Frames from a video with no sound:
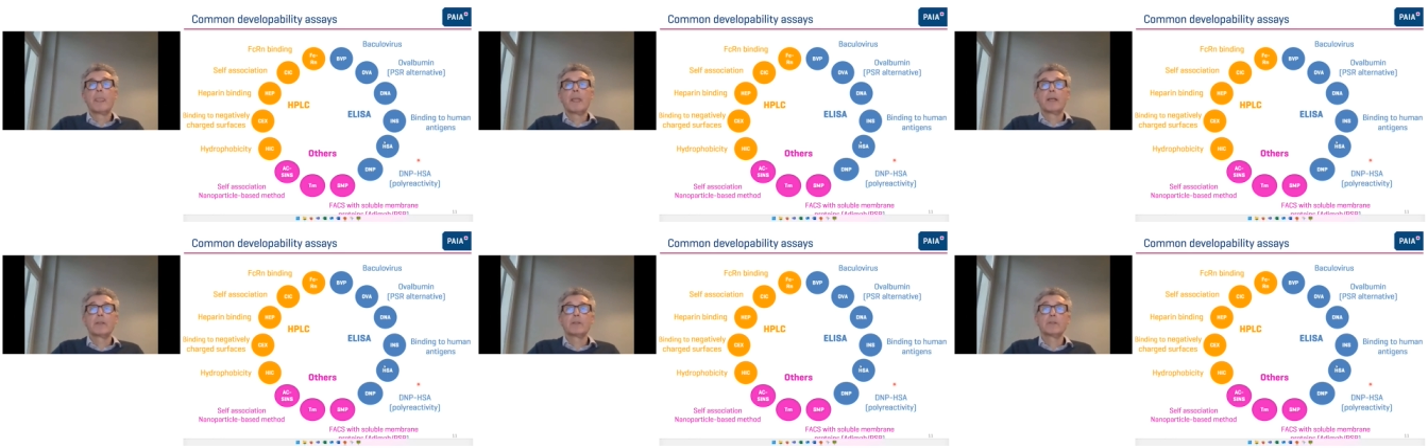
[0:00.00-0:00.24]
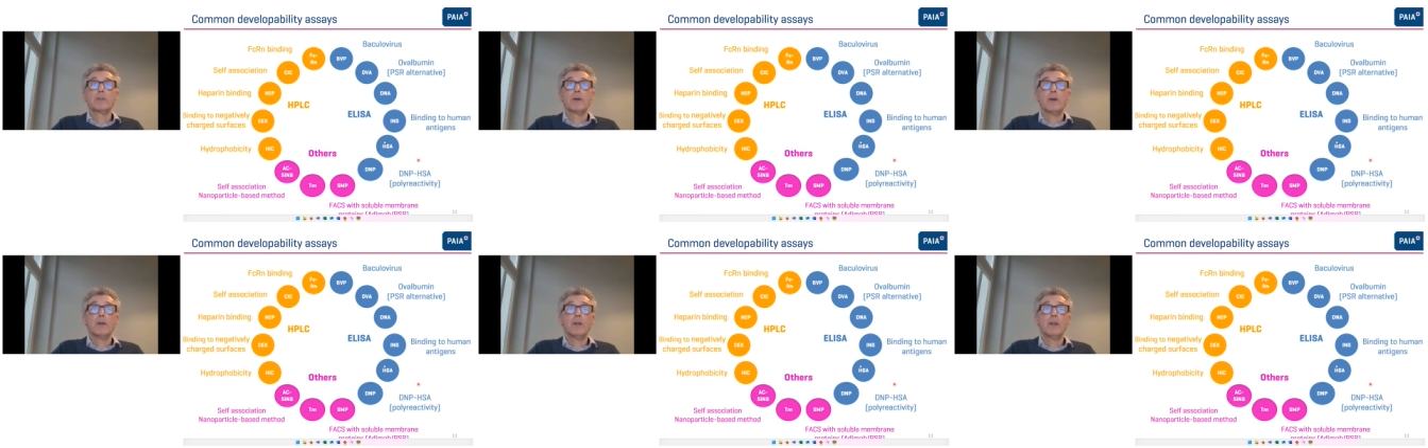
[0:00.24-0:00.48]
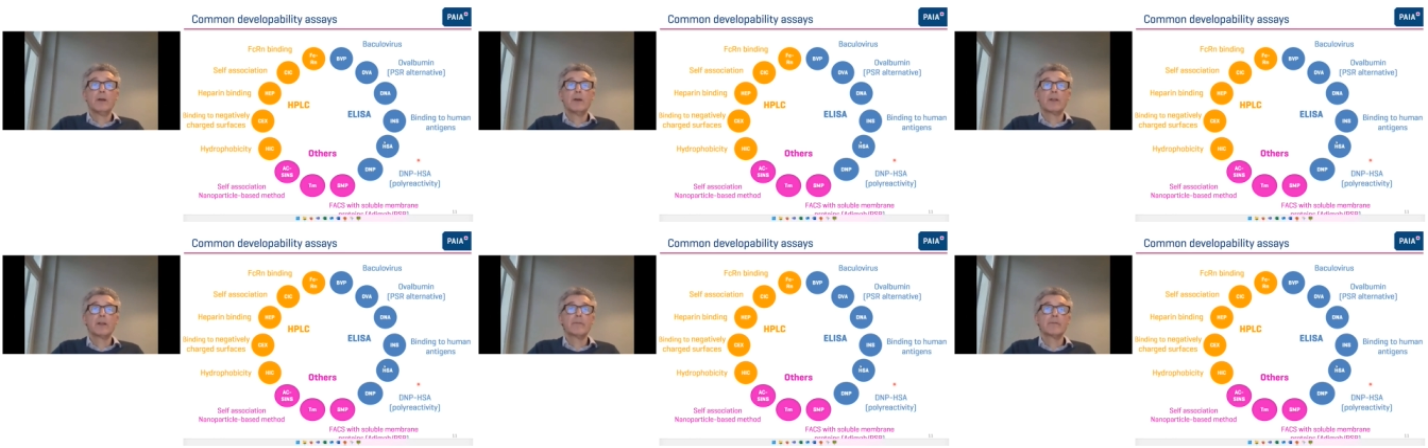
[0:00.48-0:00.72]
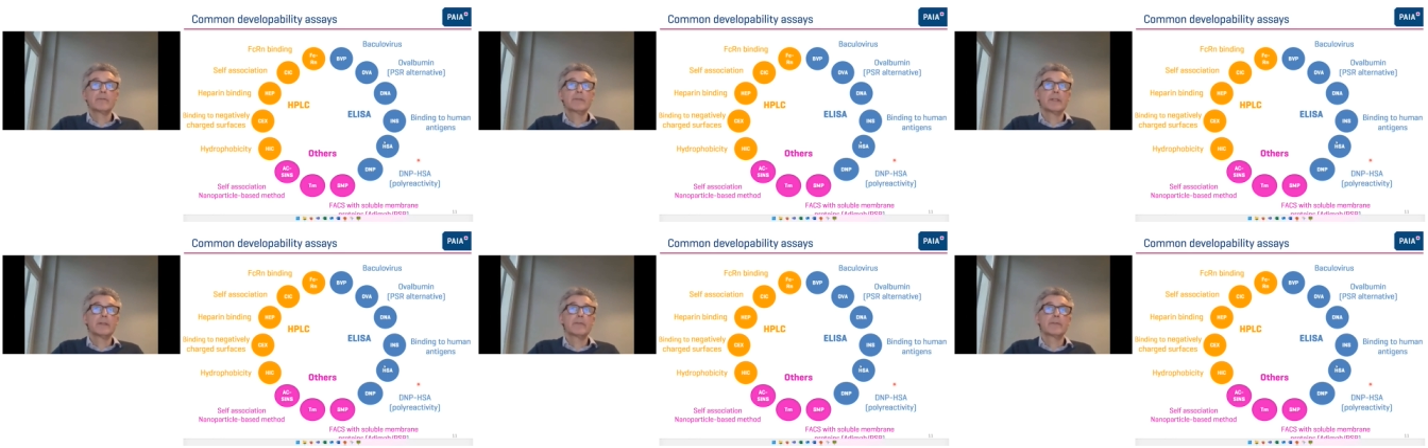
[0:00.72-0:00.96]
So a lot
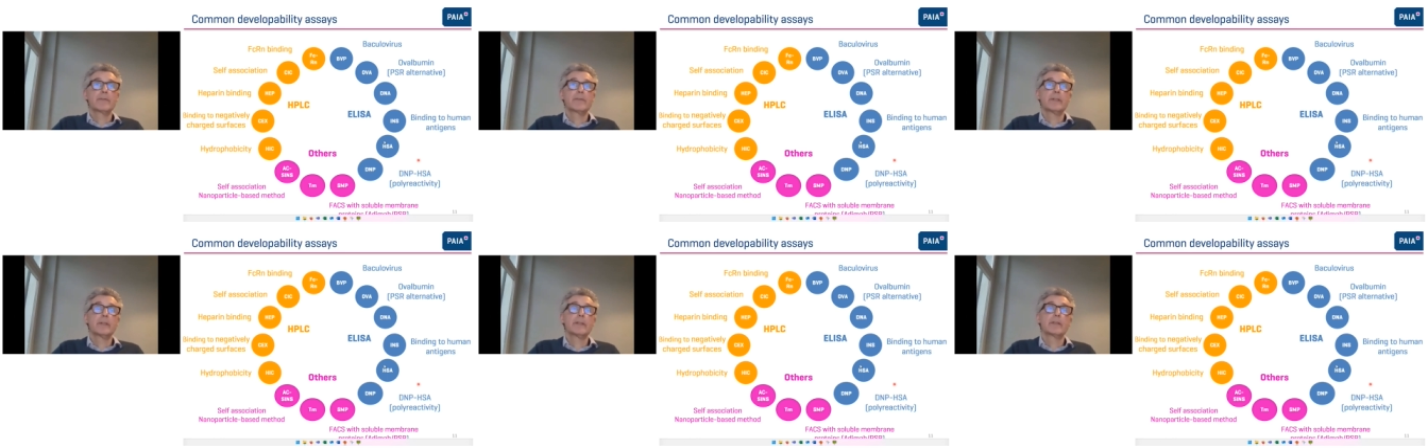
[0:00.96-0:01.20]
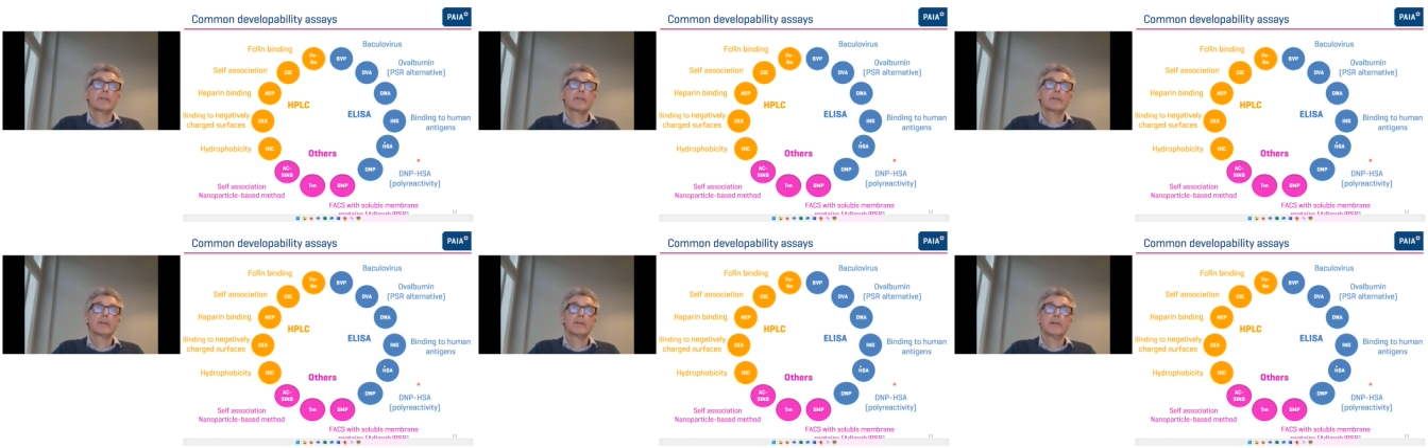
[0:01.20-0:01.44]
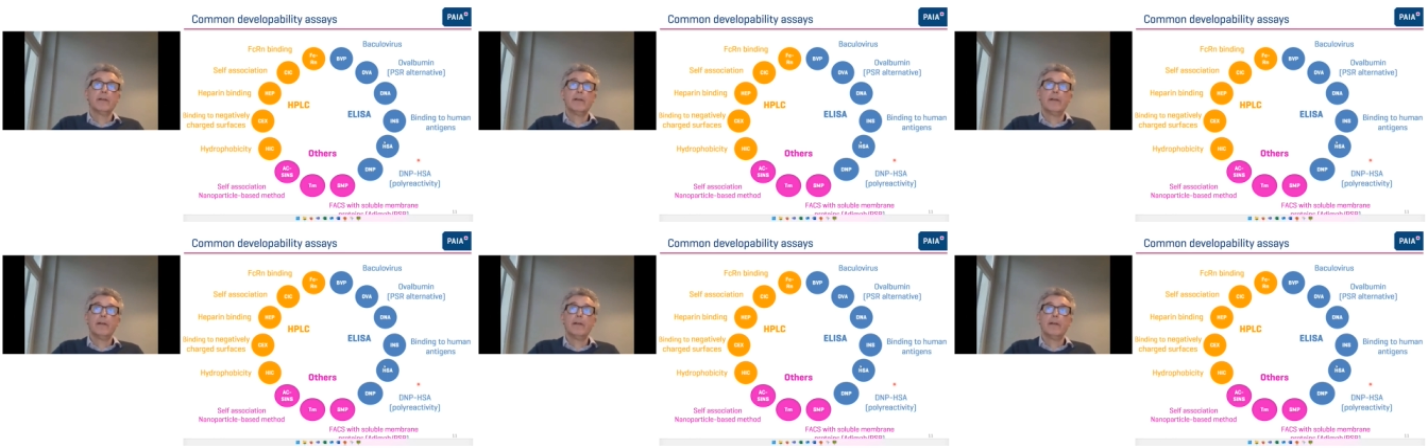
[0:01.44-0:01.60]
of different